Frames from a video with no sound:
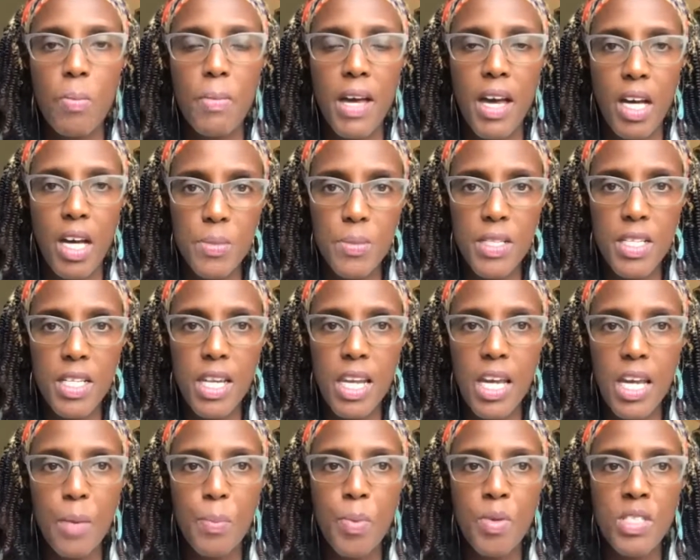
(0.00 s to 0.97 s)
my husband and
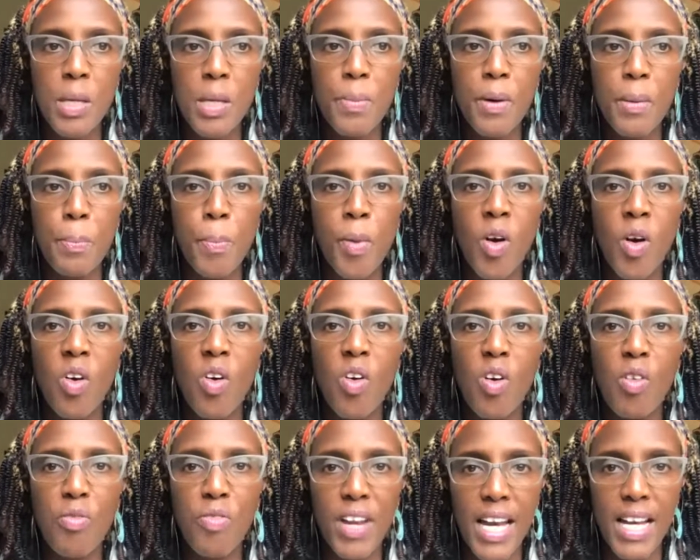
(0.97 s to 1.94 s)
I put up a block
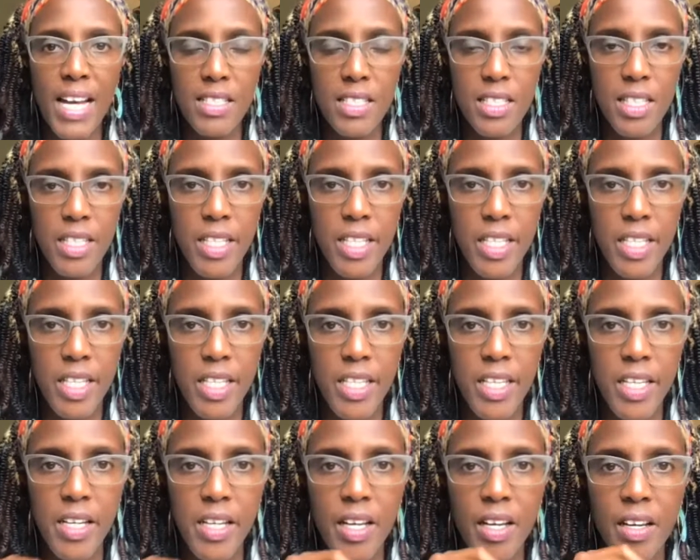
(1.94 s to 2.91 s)
of flats in